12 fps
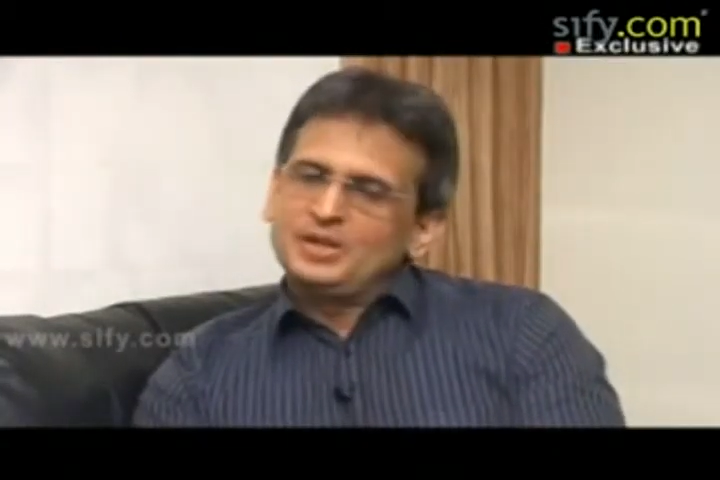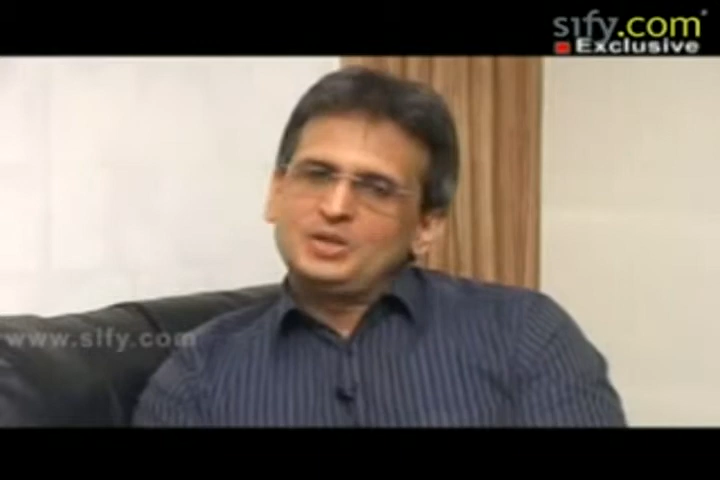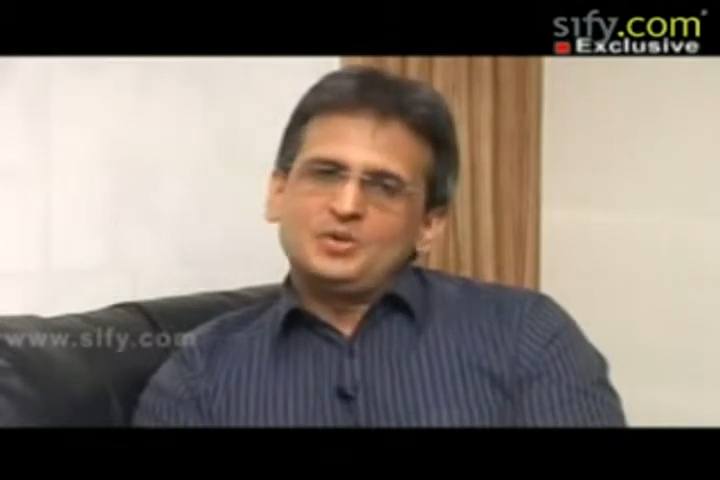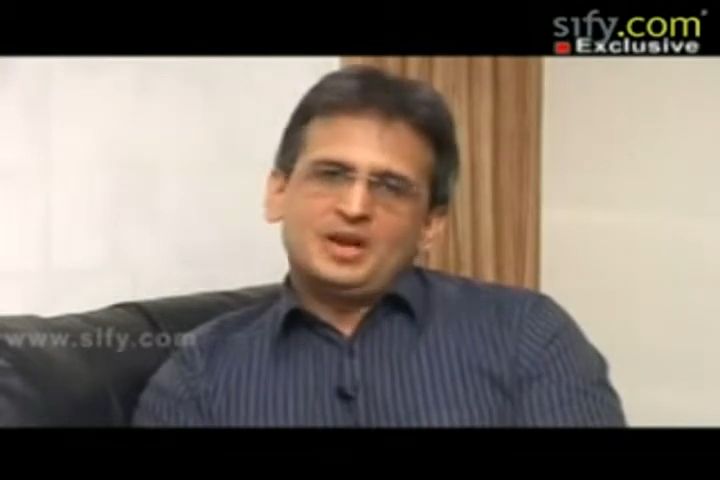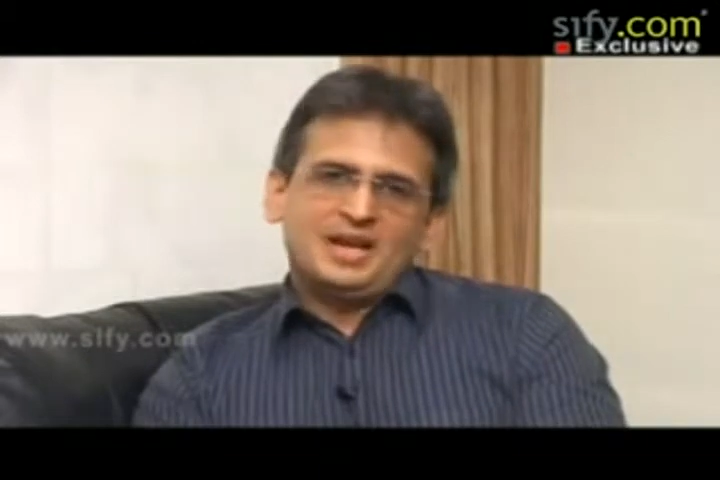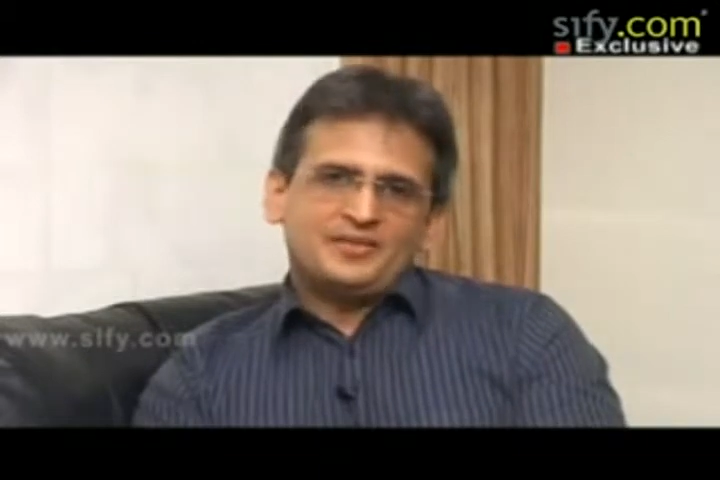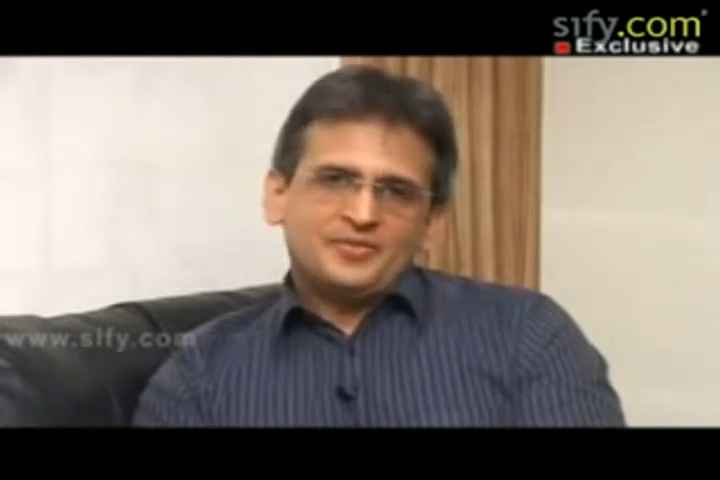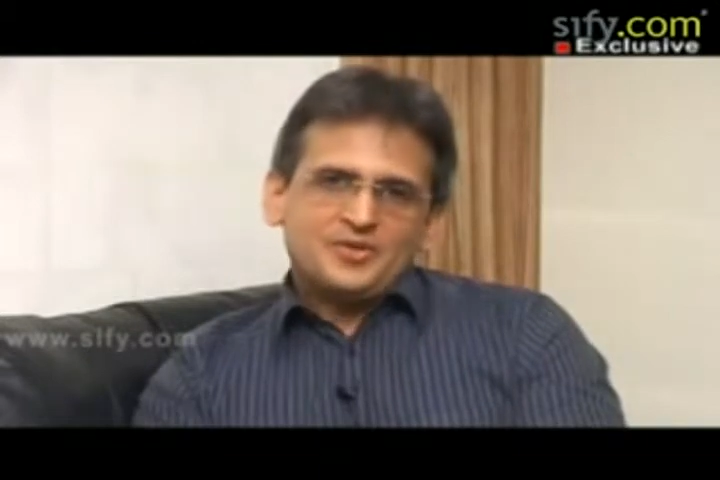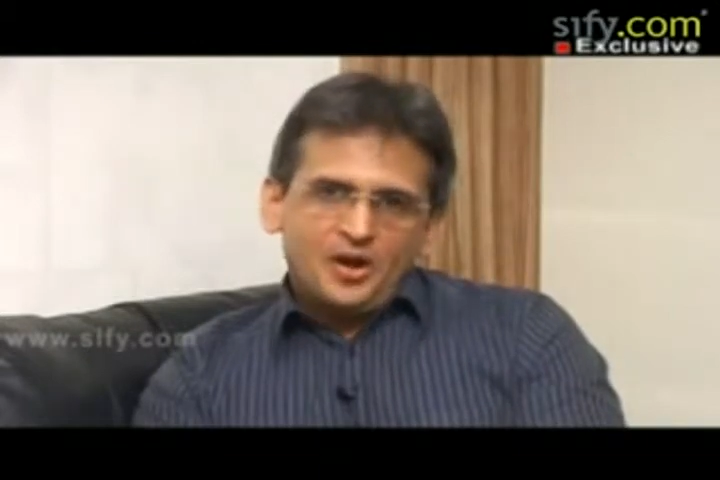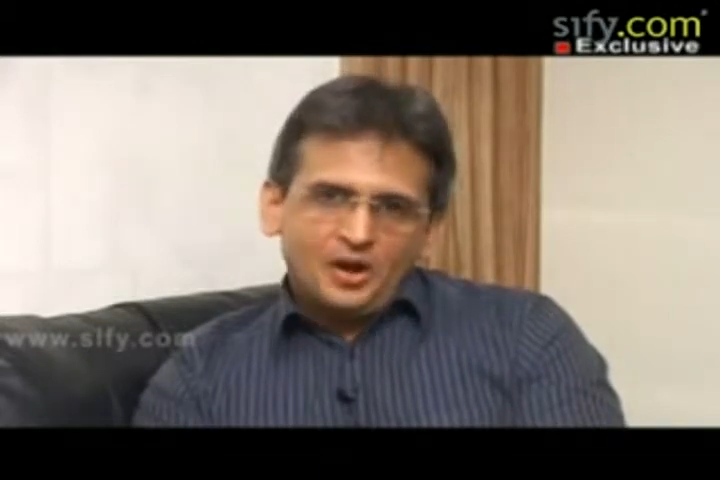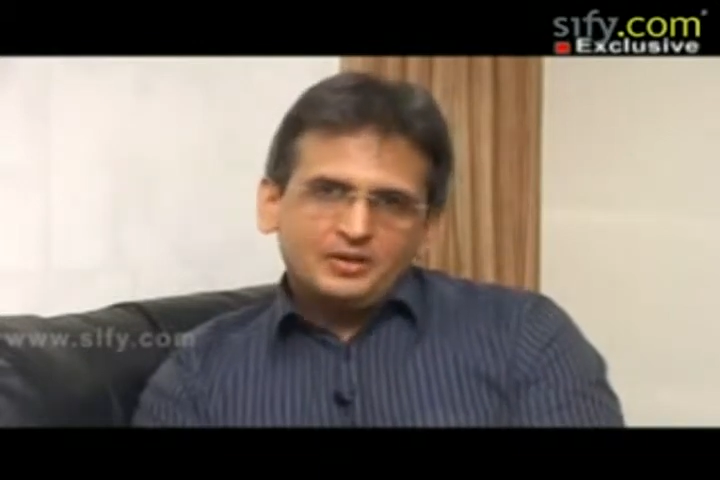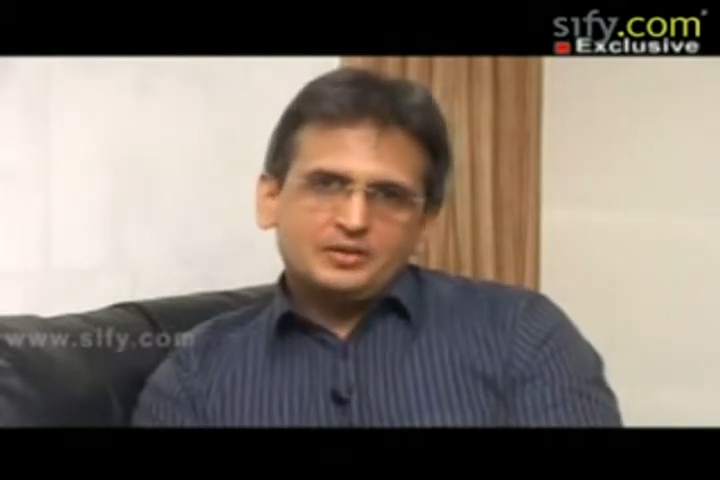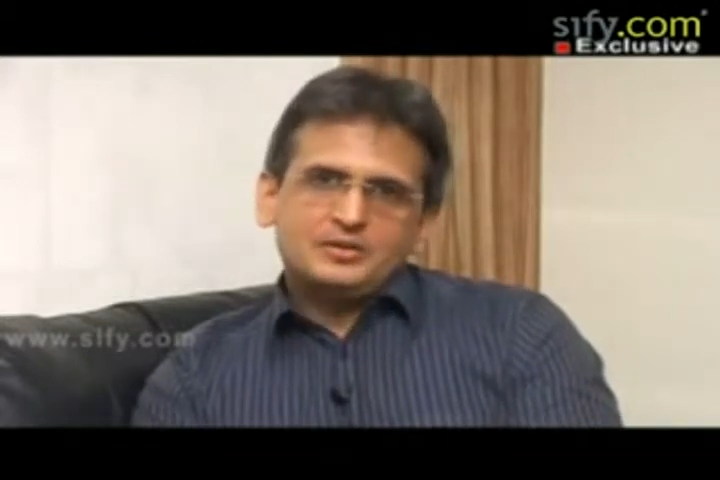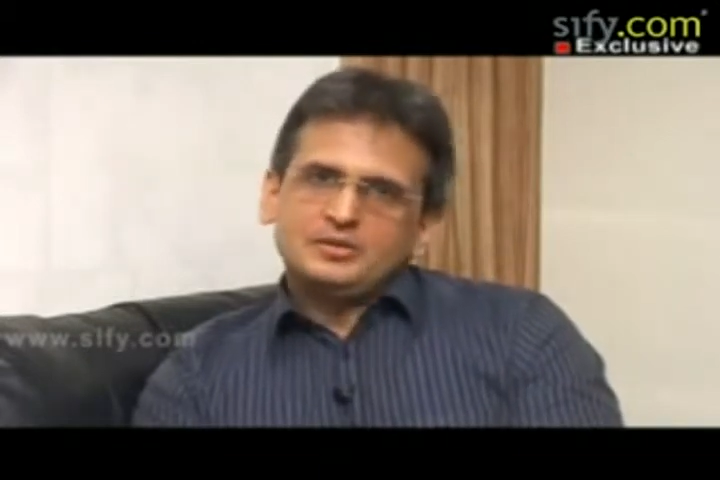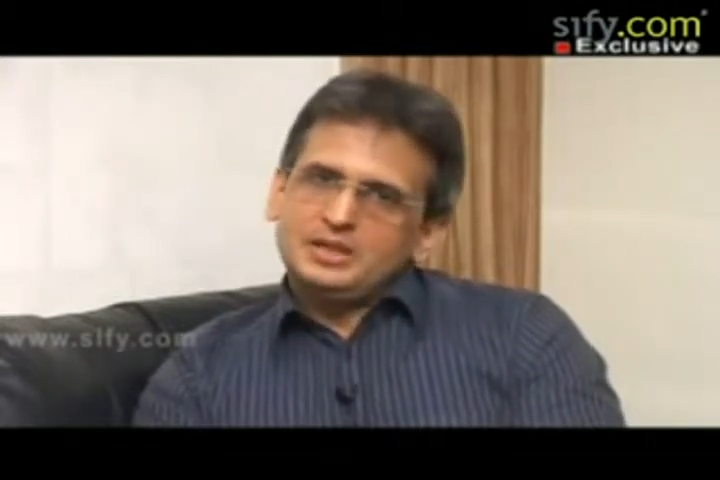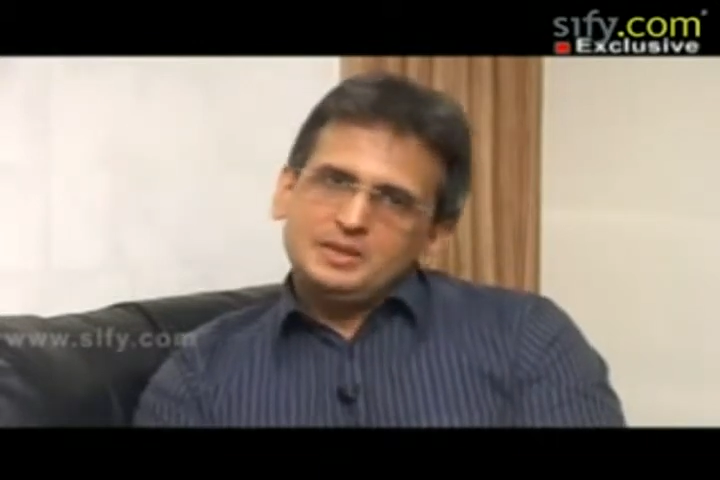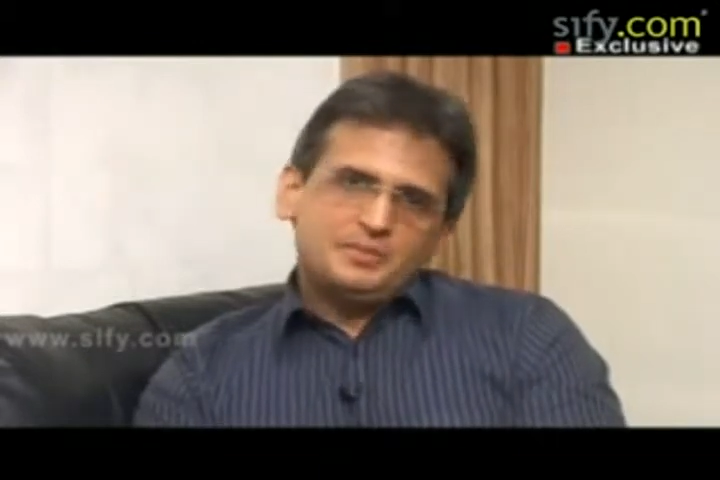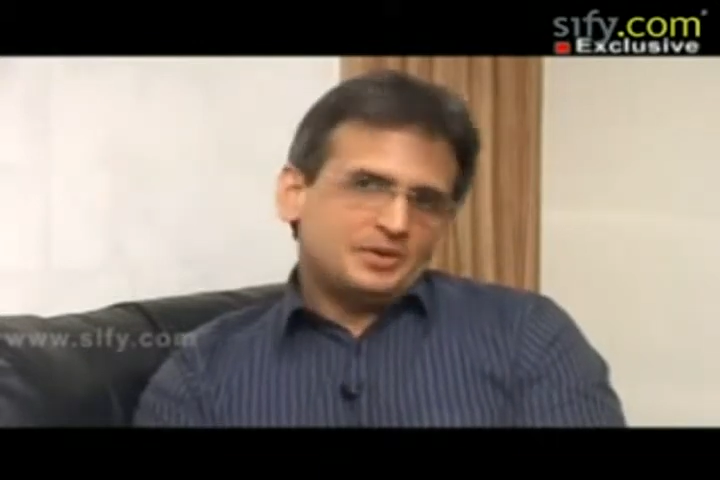You have got
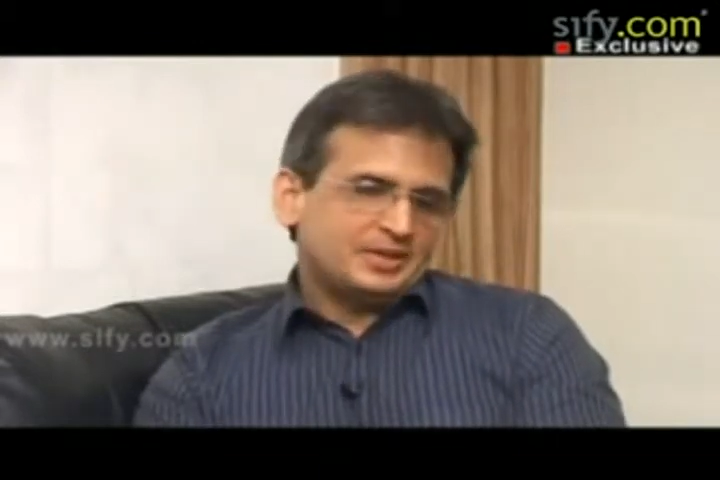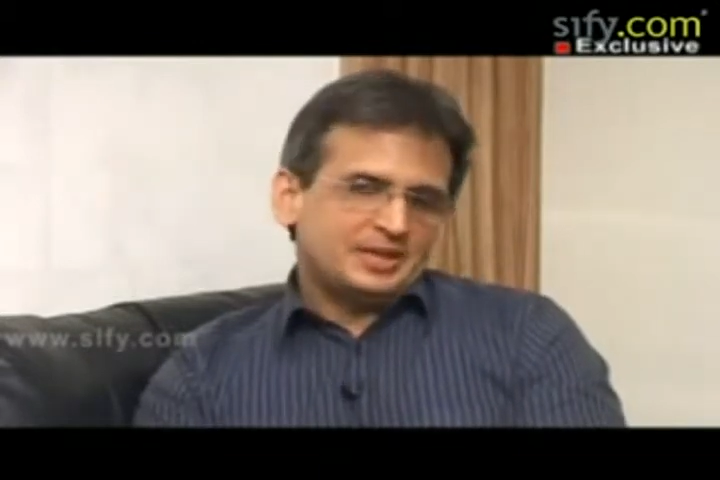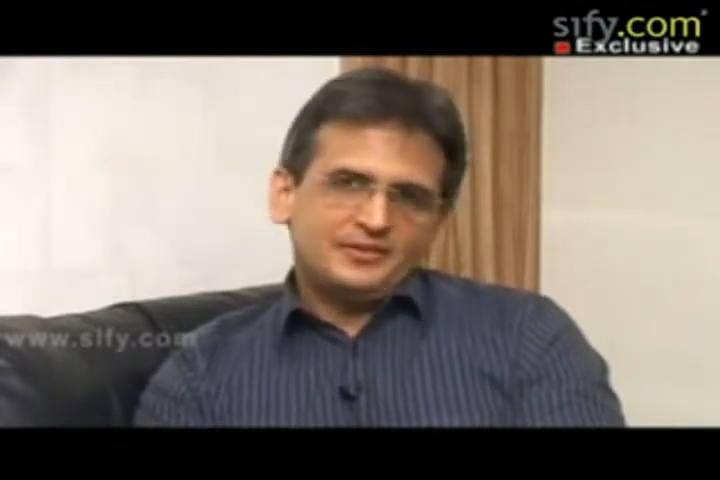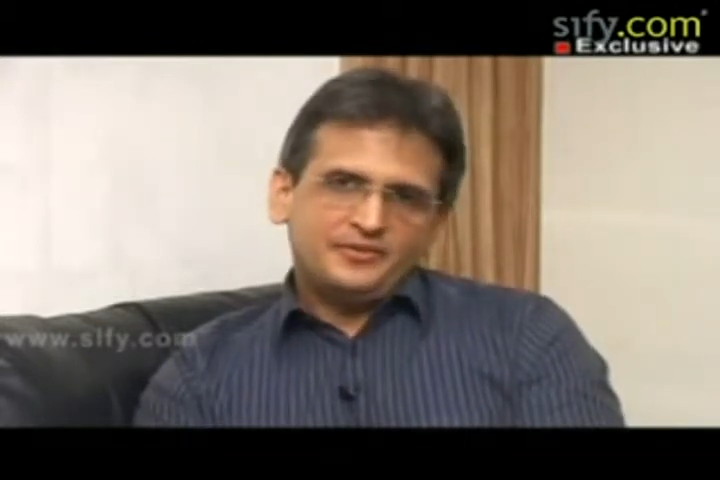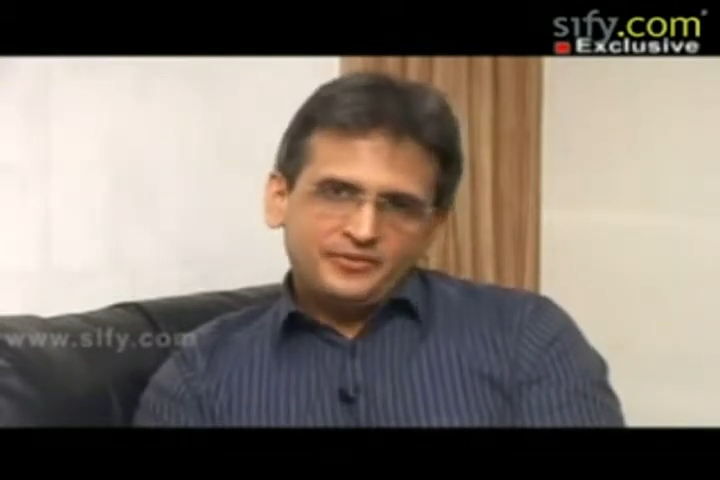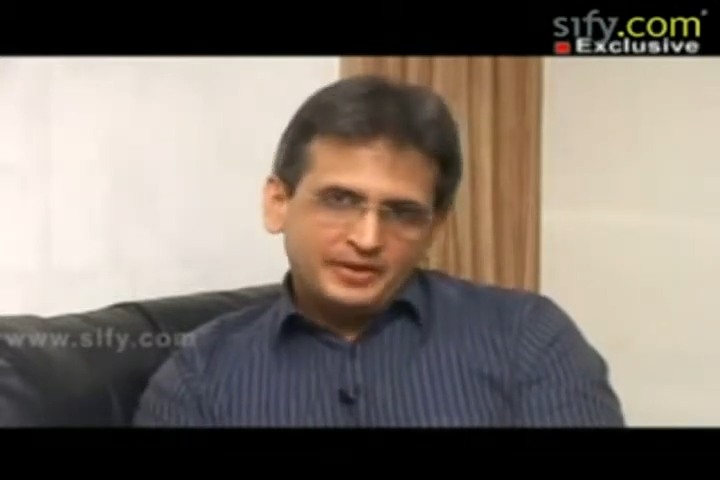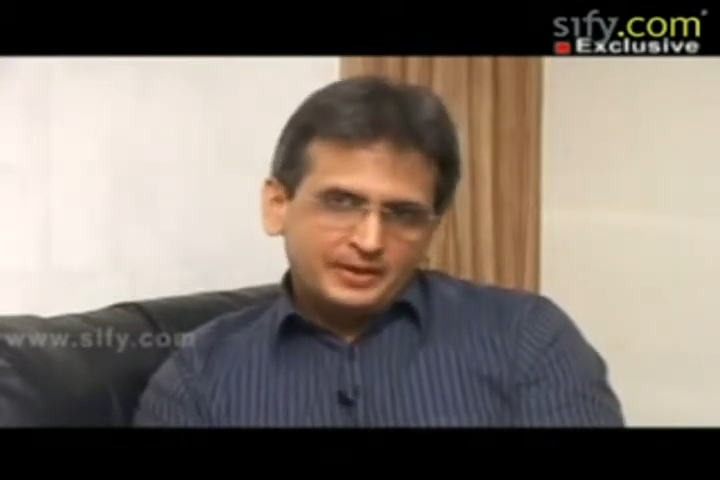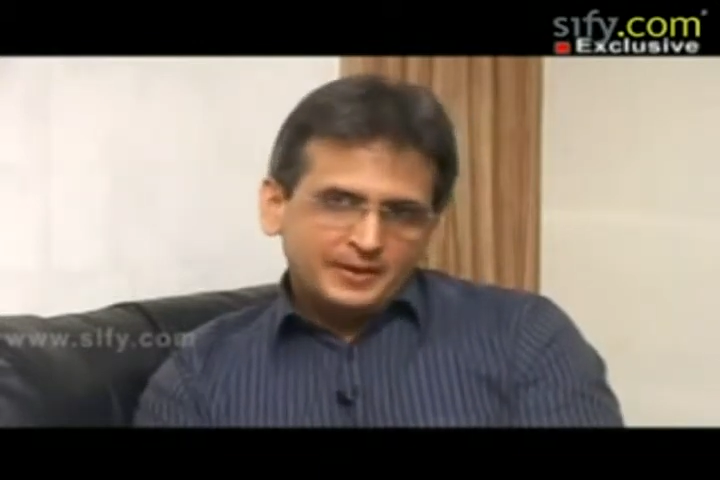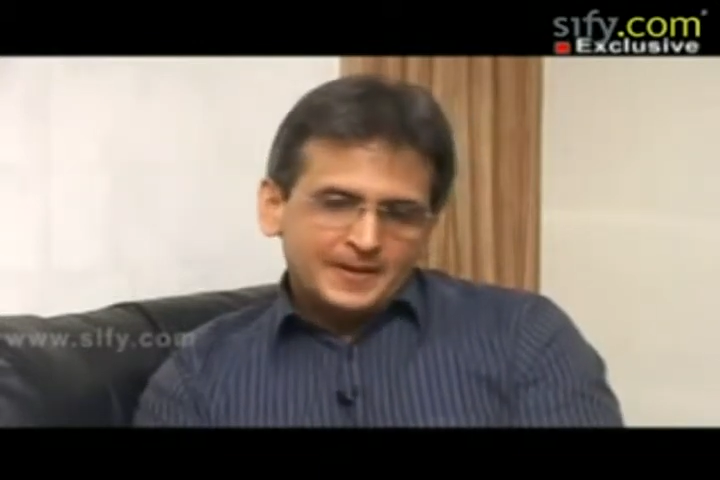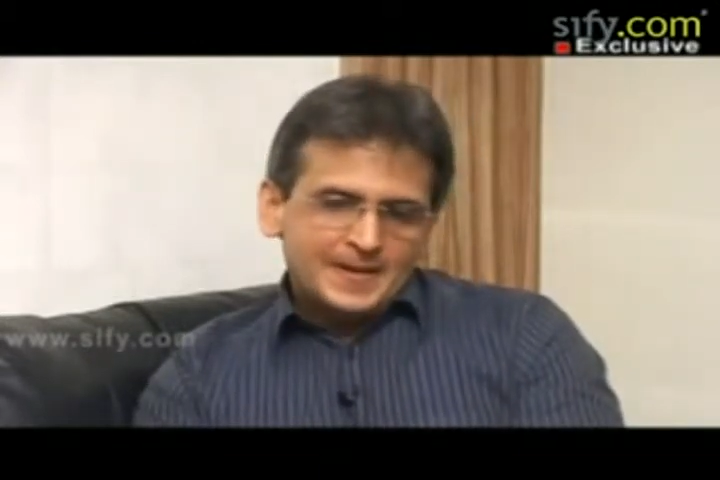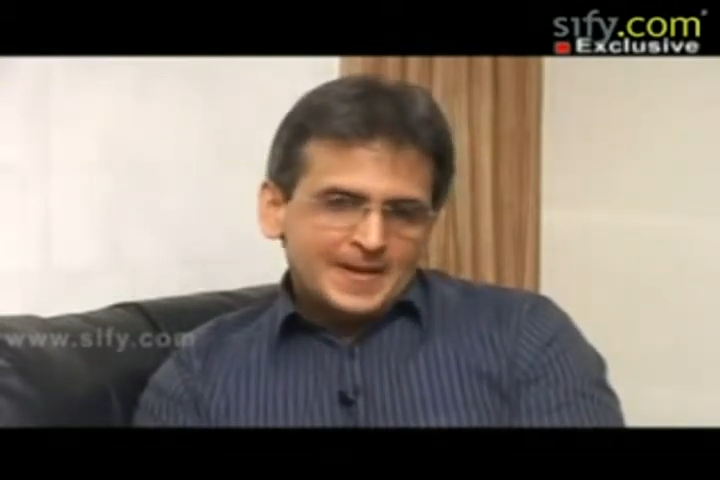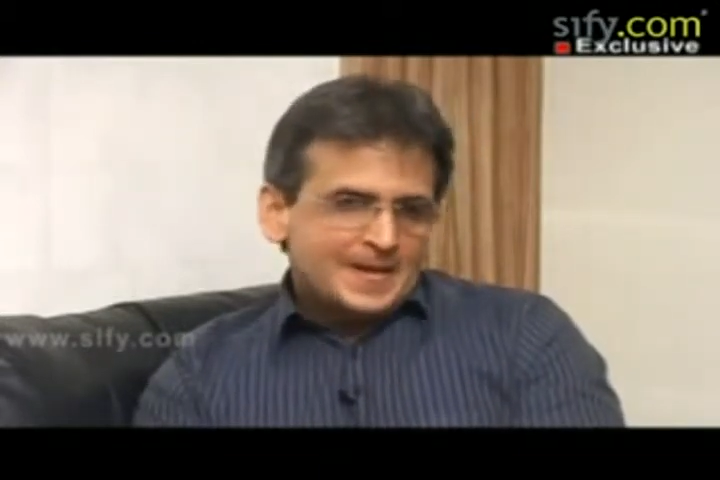to keep yourself fit,